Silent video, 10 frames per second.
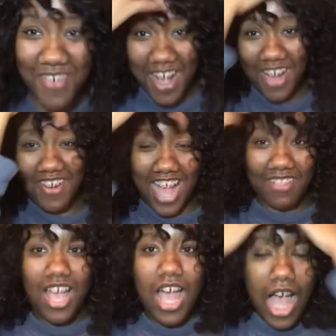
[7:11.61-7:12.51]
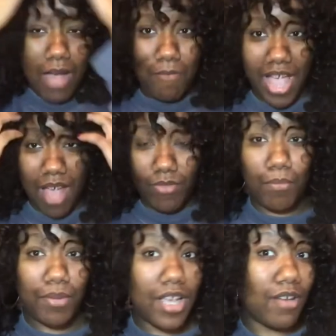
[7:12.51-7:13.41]
I'm not, I, I may have to
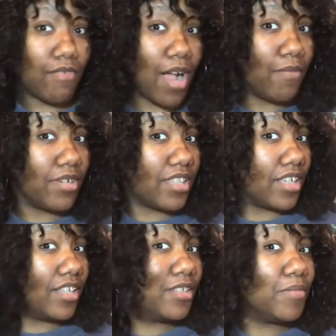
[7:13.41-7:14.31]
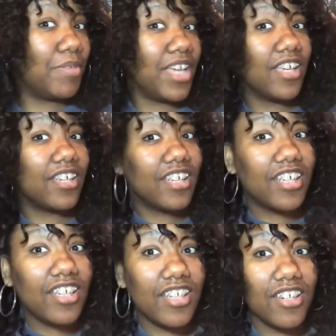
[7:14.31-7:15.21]
play around with it a little bit,
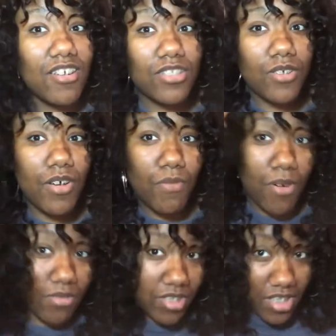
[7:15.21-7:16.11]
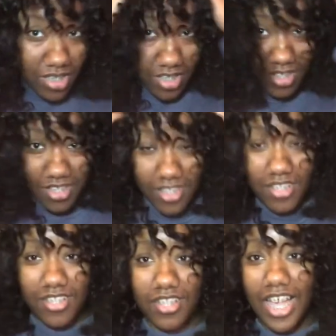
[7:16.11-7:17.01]
you know, so it won't look
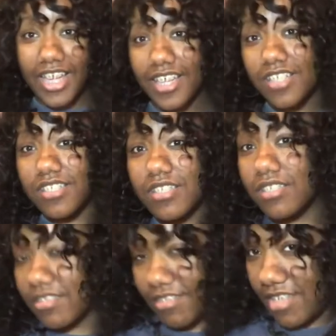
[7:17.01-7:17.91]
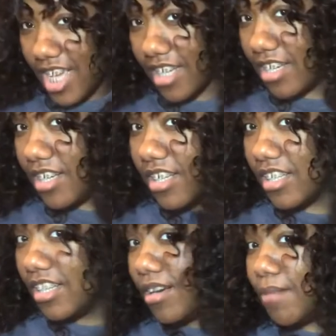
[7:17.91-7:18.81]
like it's like a,
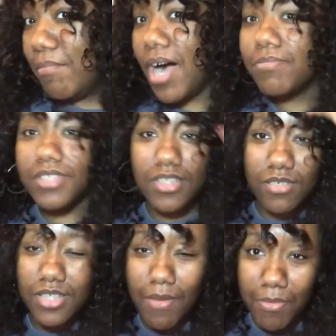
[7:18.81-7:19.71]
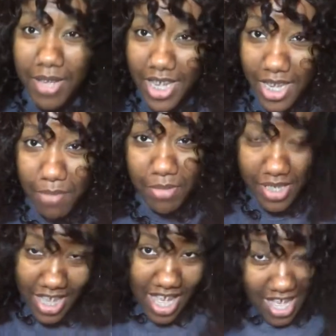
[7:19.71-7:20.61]
a mop sitting on top of my head,
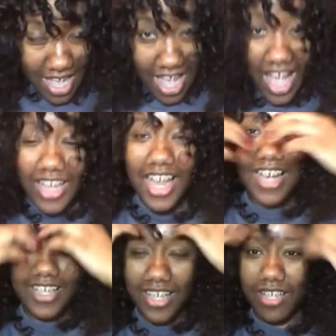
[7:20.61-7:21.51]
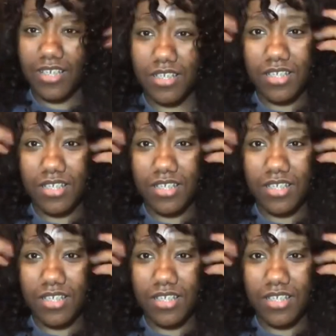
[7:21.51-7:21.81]
but I like it.